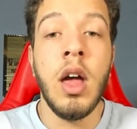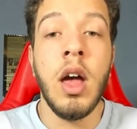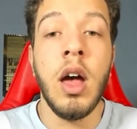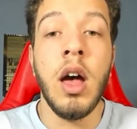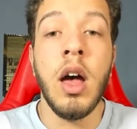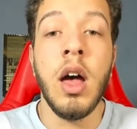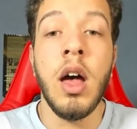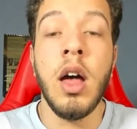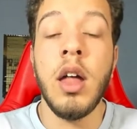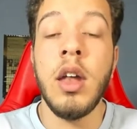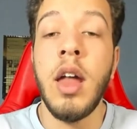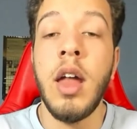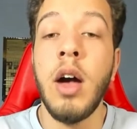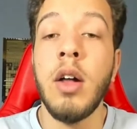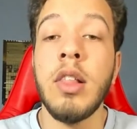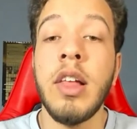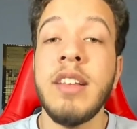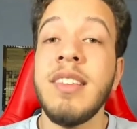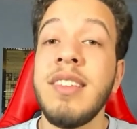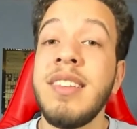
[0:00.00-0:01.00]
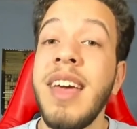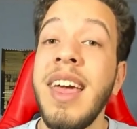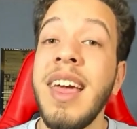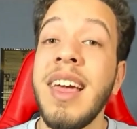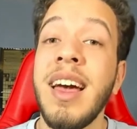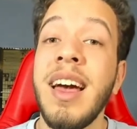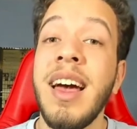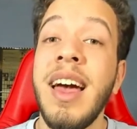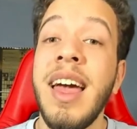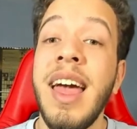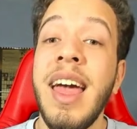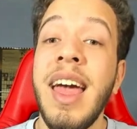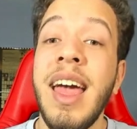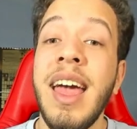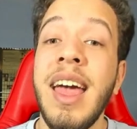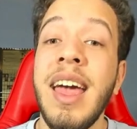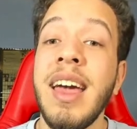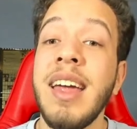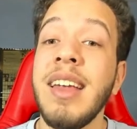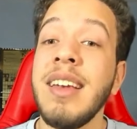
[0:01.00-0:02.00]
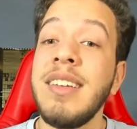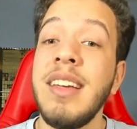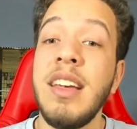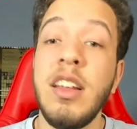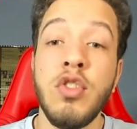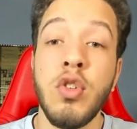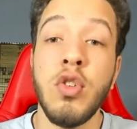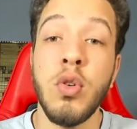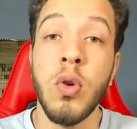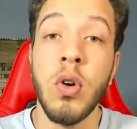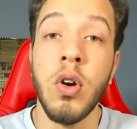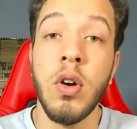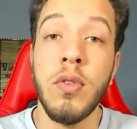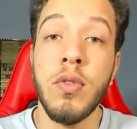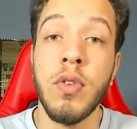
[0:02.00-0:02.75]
Now let's take a detour